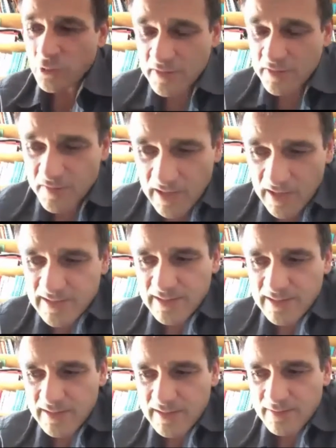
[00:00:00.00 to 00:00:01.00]
Actually,
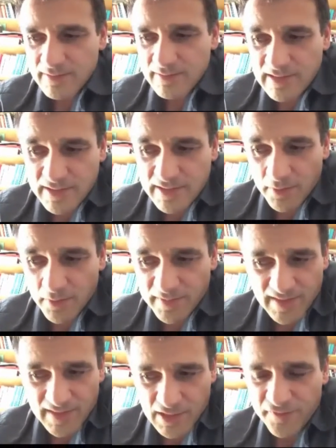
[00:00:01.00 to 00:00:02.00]
Vivaldi did some
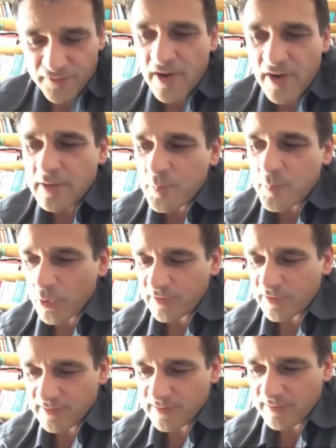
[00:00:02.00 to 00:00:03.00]
things very
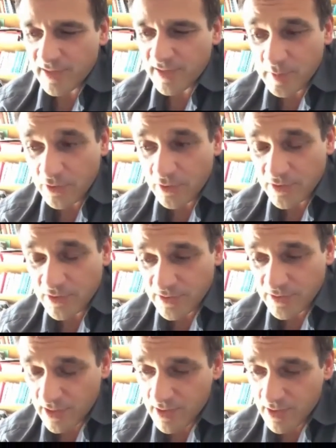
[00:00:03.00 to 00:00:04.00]
important in there
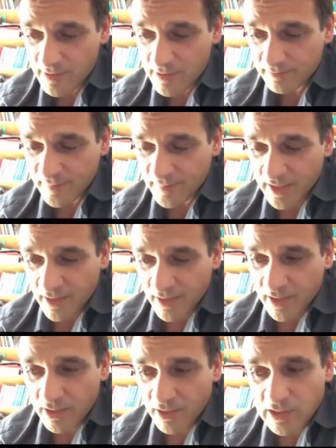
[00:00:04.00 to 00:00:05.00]
because
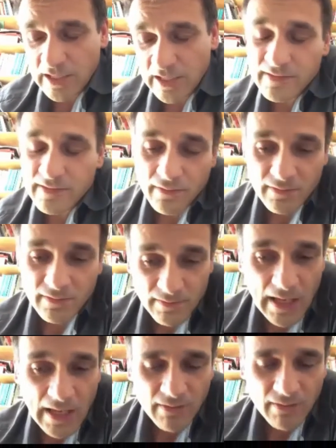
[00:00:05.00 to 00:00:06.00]
in the
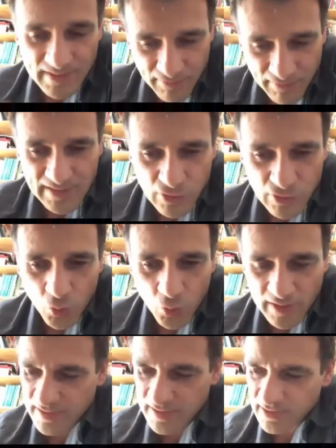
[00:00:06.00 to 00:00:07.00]
1720
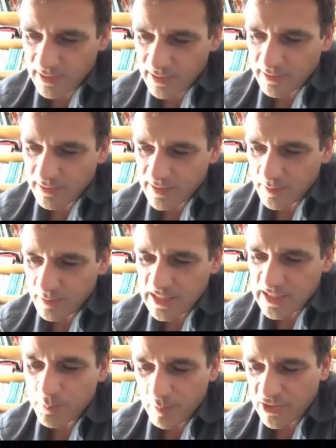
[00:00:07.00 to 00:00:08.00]
is
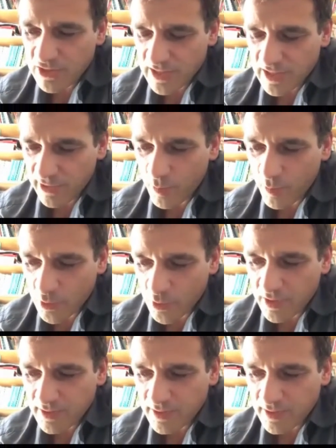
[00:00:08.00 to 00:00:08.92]
published like a book